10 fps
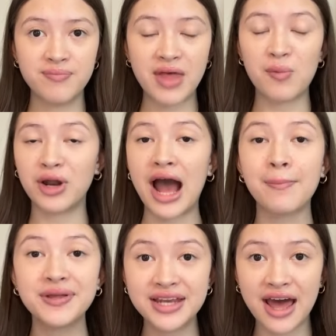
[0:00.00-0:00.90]
And what
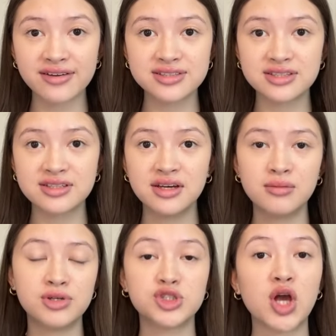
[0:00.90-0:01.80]
happened next,
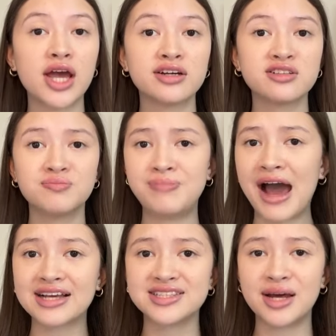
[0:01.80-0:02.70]
betrayal,
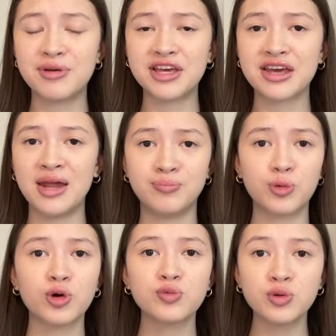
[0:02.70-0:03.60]
backstabbing, and
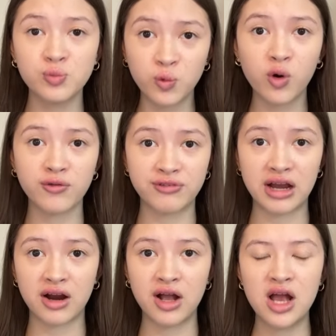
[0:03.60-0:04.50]
boardroom
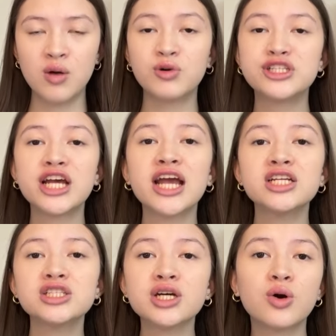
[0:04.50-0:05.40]
warfare, would
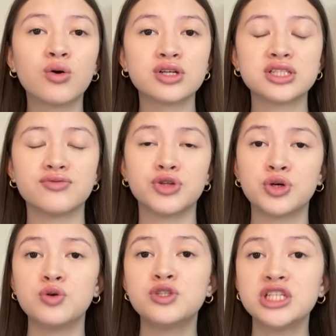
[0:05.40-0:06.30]
change the course of the
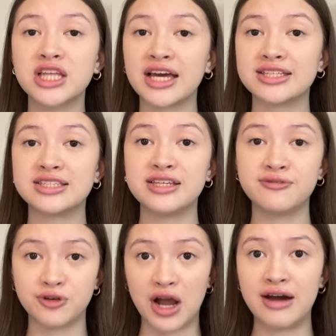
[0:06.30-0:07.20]
Gucci legacy
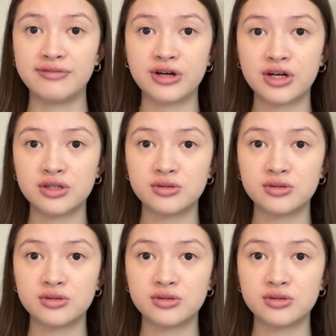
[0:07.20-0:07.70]
forever.